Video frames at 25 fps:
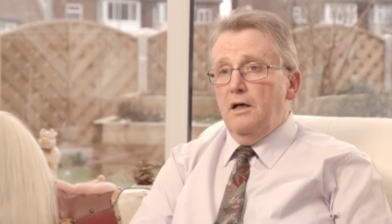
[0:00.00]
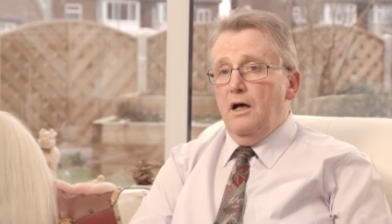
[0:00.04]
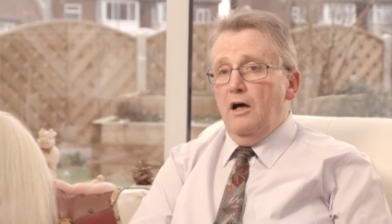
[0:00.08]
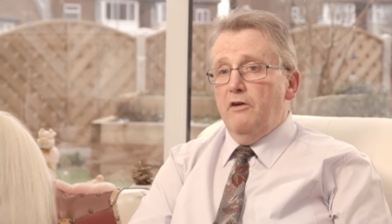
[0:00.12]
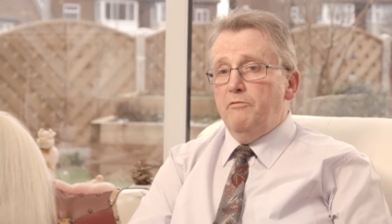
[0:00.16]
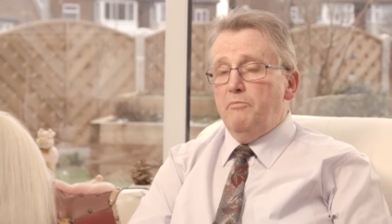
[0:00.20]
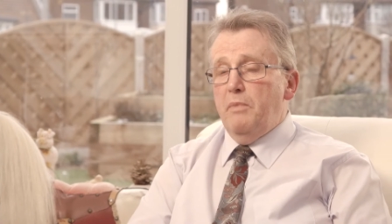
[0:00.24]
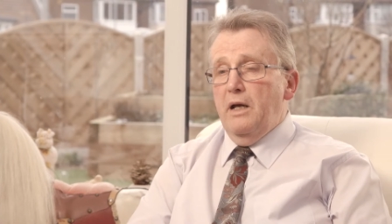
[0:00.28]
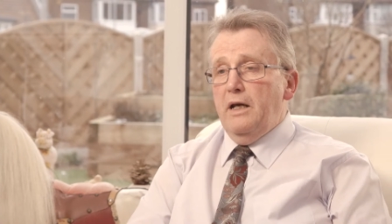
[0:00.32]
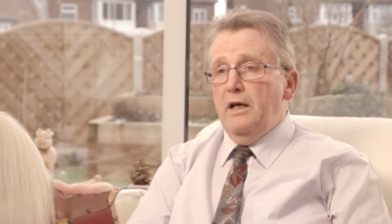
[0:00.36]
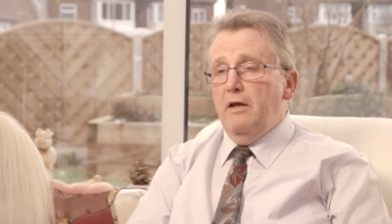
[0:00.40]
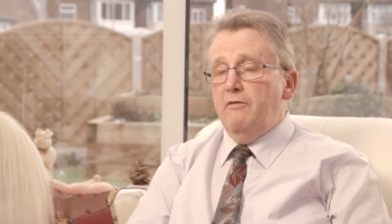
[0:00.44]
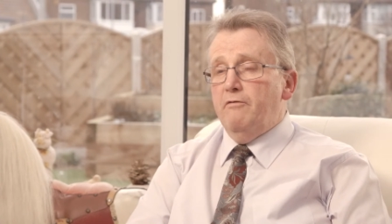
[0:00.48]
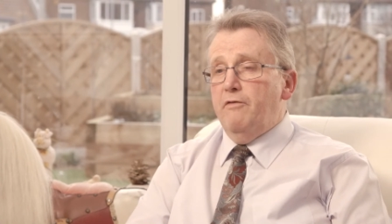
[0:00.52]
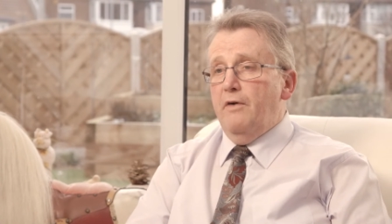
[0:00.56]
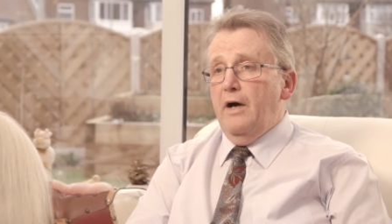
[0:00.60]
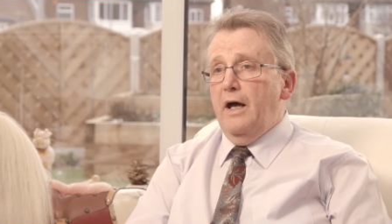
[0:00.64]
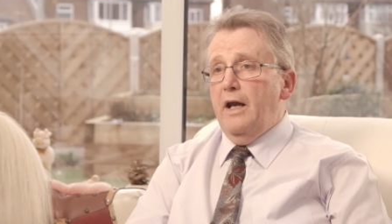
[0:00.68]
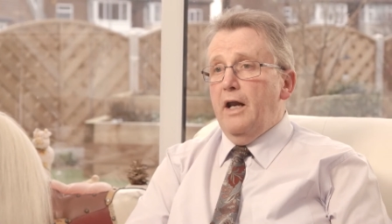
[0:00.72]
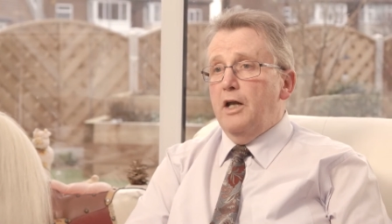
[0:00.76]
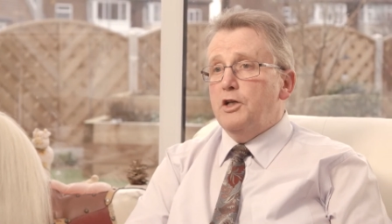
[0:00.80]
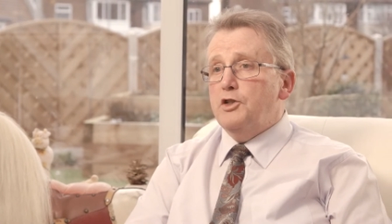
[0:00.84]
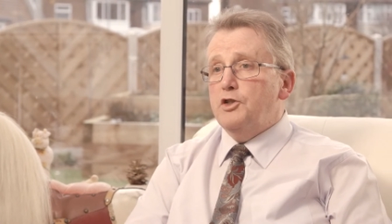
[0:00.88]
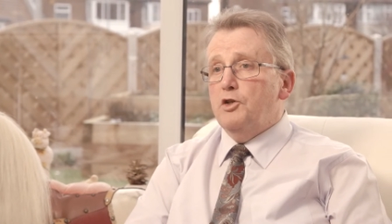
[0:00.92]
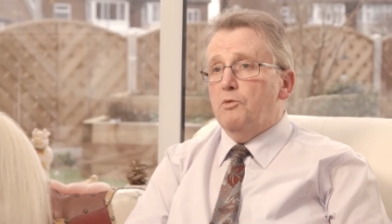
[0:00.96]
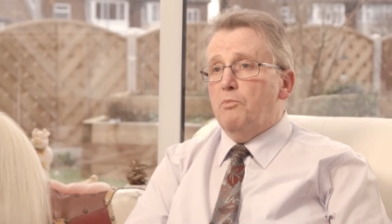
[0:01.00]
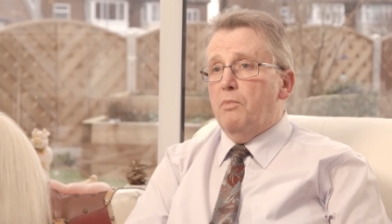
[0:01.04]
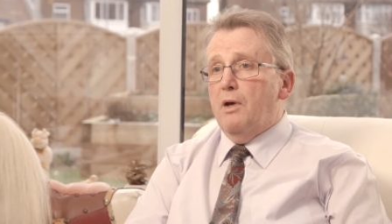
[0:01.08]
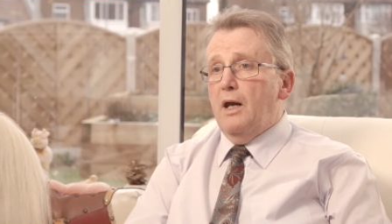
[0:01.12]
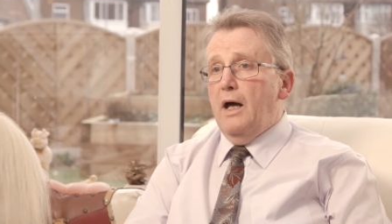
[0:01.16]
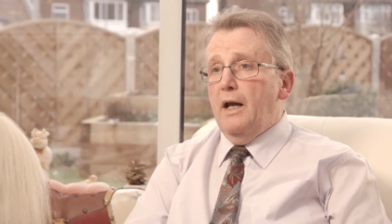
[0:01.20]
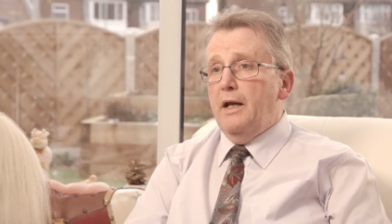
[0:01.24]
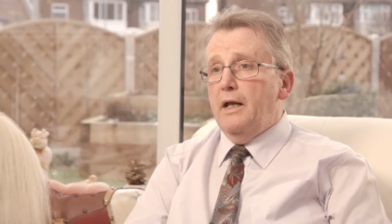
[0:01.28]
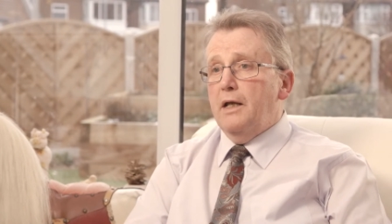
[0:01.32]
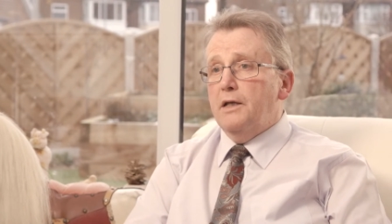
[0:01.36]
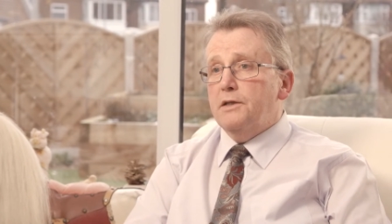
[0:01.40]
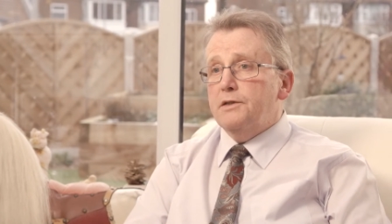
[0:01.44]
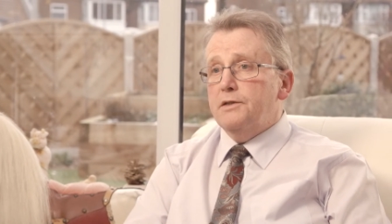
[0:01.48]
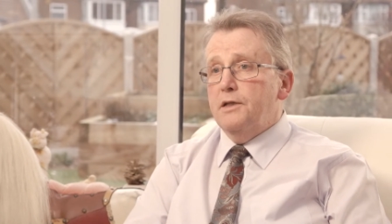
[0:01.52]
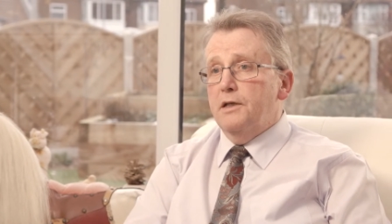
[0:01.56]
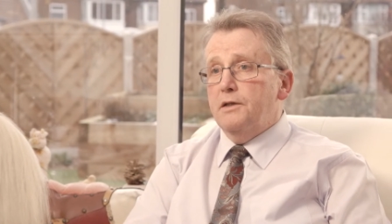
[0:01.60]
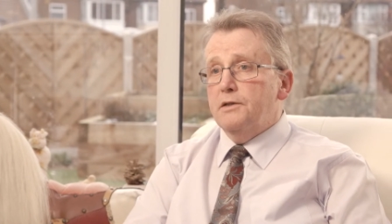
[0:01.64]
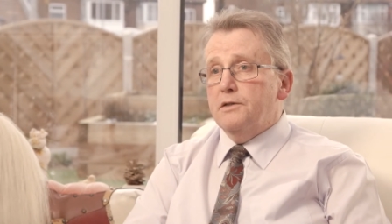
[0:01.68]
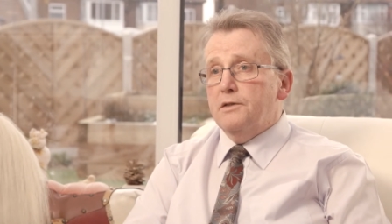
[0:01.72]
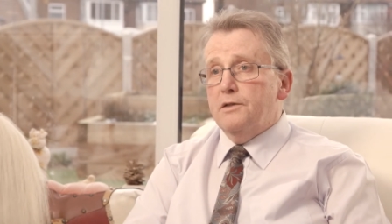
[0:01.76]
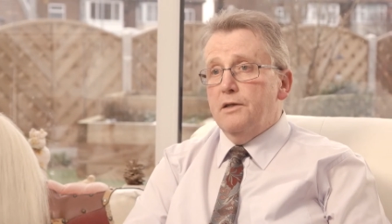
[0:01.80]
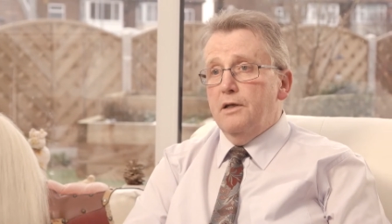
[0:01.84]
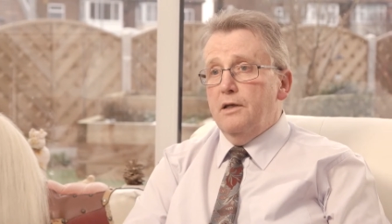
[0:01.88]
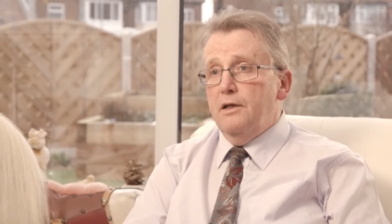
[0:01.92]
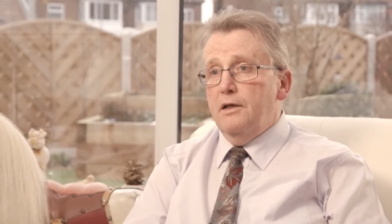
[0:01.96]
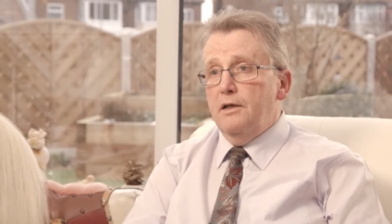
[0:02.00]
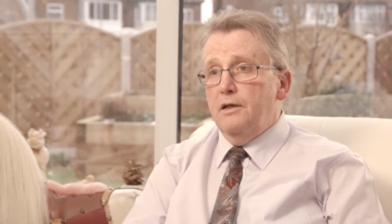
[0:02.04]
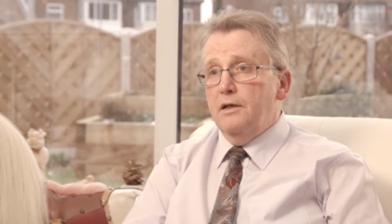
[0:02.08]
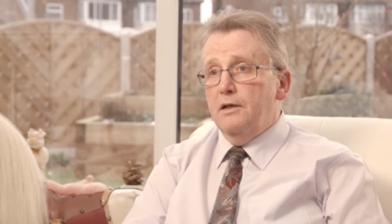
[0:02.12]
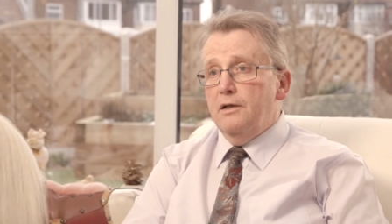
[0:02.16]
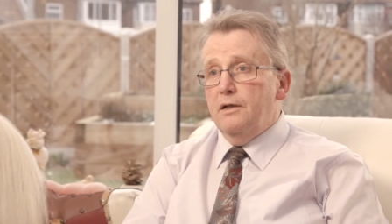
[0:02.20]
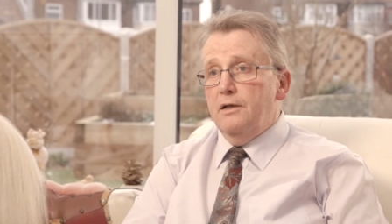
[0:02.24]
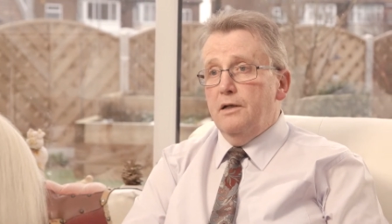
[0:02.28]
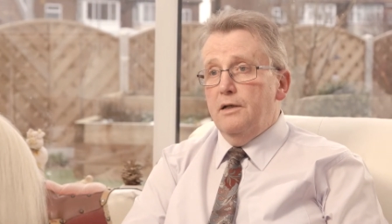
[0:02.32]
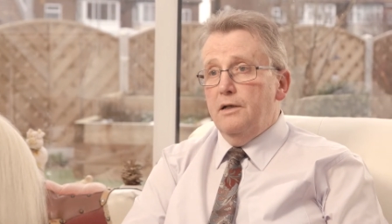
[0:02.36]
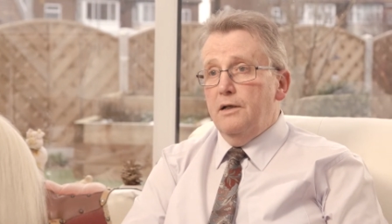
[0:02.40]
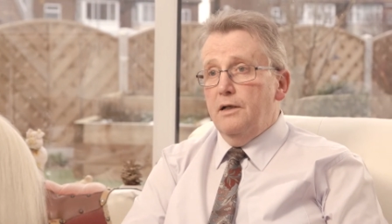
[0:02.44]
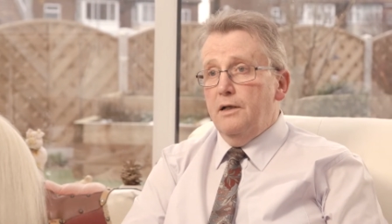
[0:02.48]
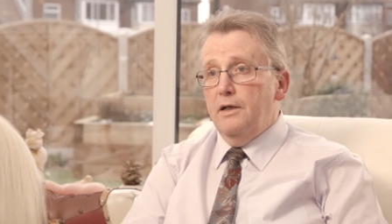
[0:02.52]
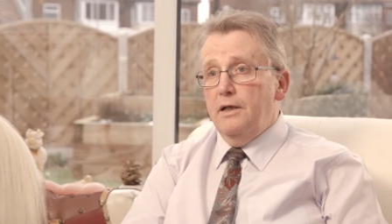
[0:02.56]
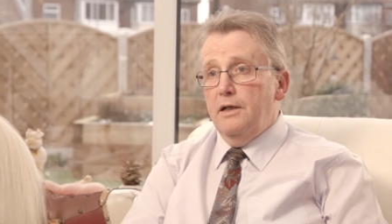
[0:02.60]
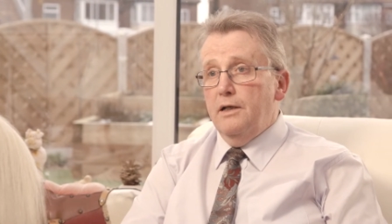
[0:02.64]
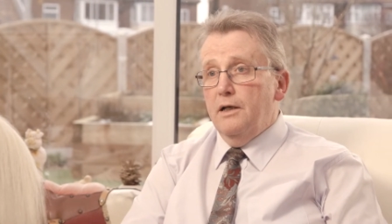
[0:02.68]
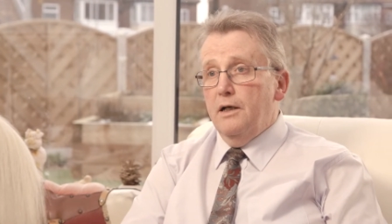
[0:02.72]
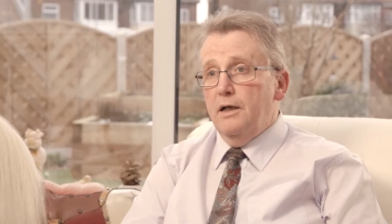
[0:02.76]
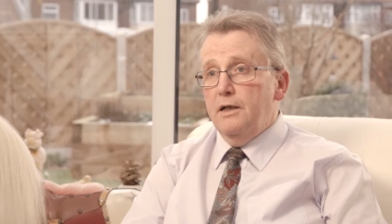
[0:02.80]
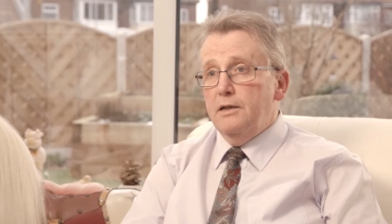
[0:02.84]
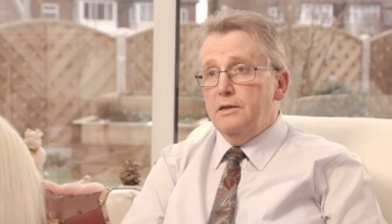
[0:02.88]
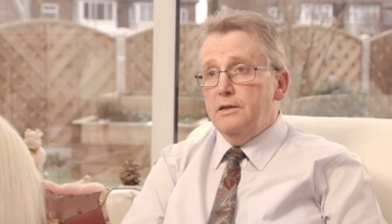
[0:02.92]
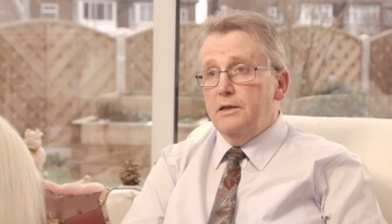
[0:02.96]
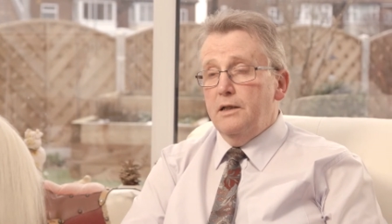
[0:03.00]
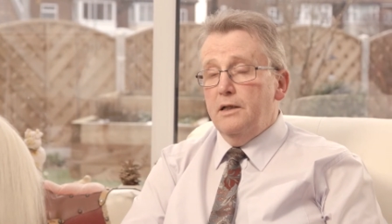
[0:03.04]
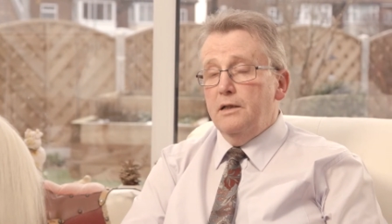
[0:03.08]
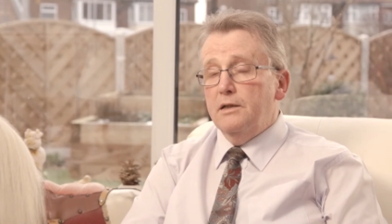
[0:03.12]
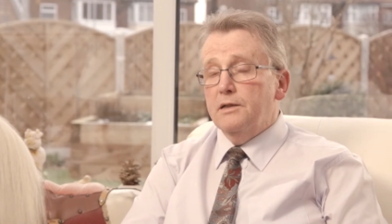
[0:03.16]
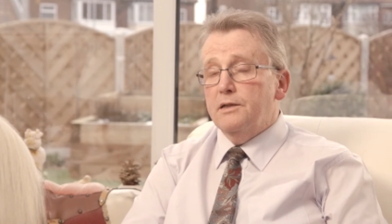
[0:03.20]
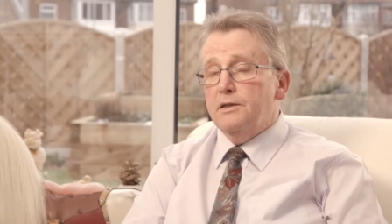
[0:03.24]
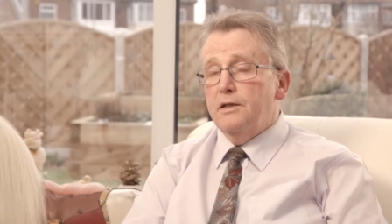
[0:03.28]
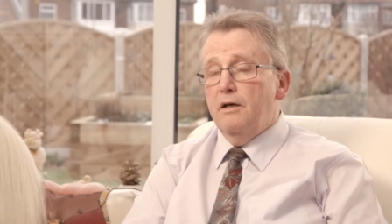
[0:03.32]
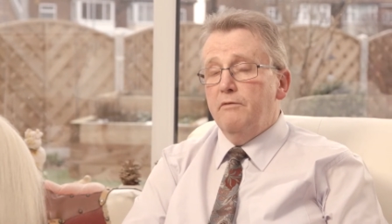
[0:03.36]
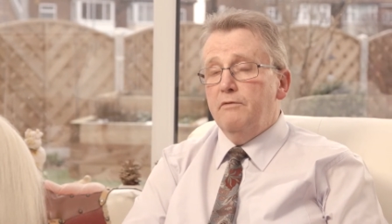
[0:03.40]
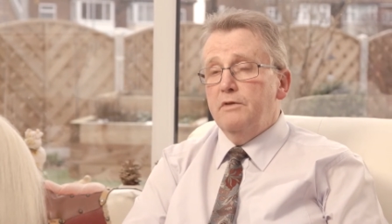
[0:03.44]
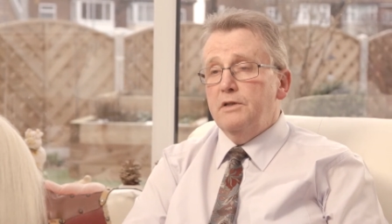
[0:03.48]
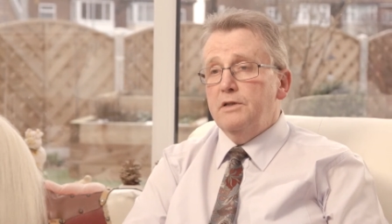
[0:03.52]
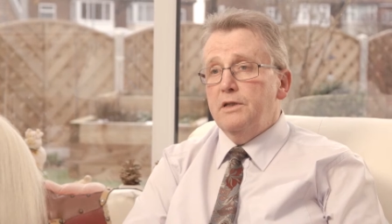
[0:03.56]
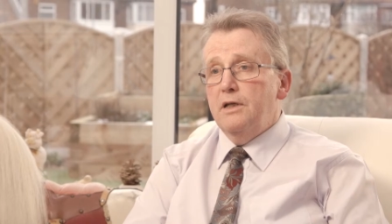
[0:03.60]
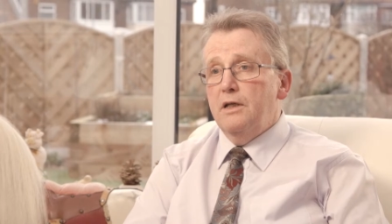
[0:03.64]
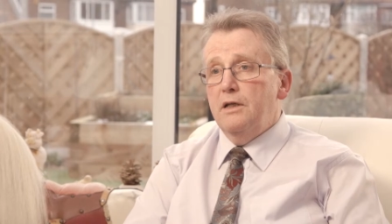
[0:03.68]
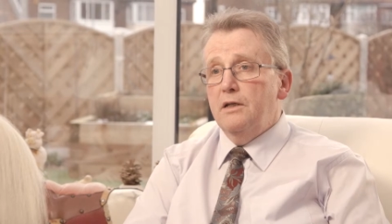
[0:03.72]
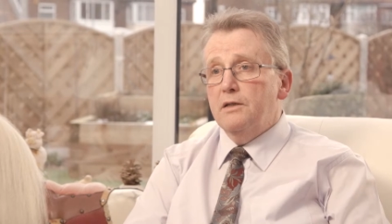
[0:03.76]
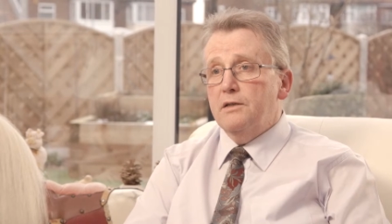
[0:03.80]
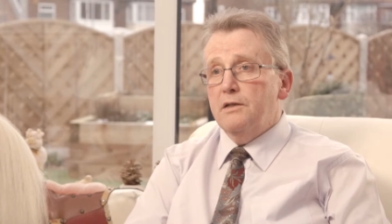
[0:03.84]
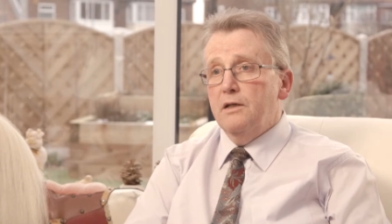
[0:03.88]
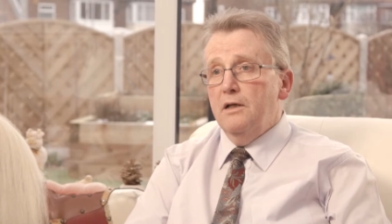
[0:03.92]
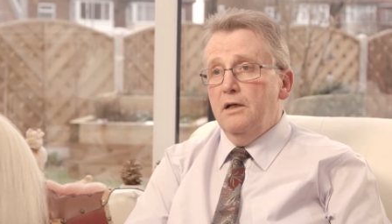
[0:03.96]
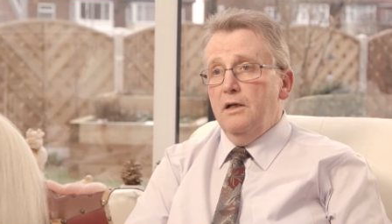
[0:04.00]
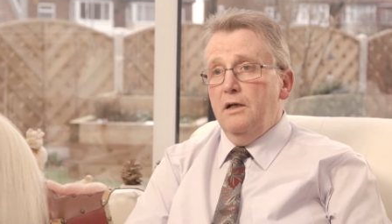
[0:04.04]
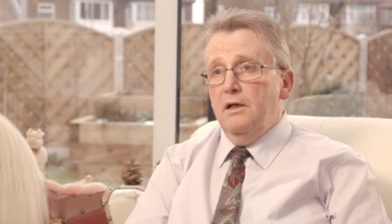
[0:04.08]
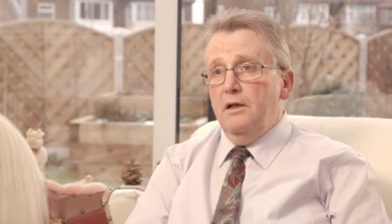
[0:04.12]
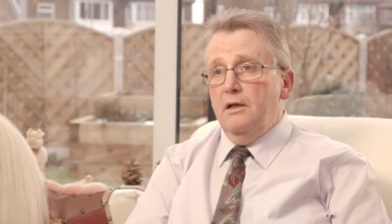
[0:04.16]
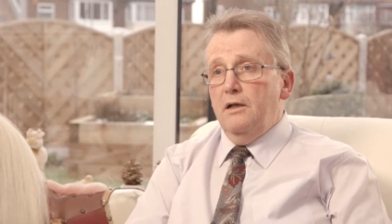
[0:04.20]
I've been in financial planning since the early 1970s,